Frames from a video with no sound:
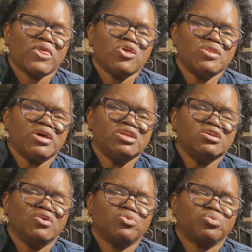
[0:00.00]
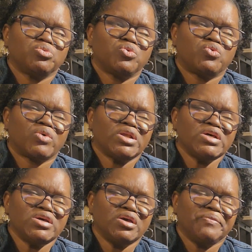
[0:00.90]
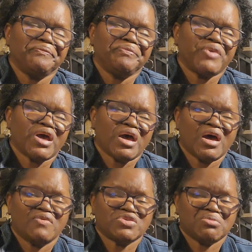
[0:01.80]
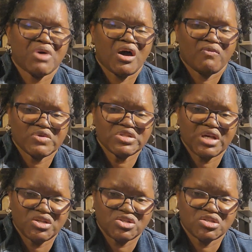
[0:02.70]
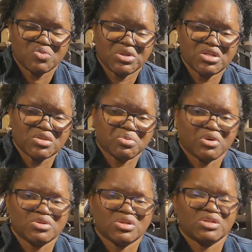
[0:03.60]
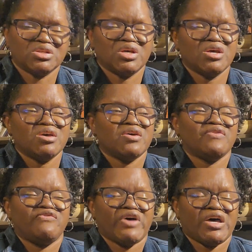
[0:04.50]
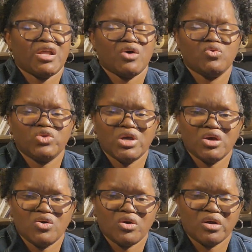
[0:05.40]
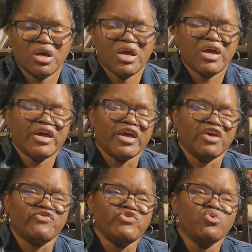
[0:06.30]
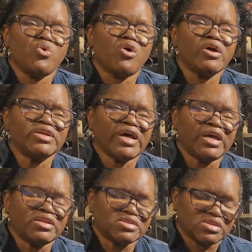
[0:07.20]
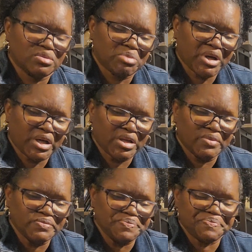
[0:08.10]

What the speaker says: You need to really have some conversations with this person, find out who they are. If you are dating somebody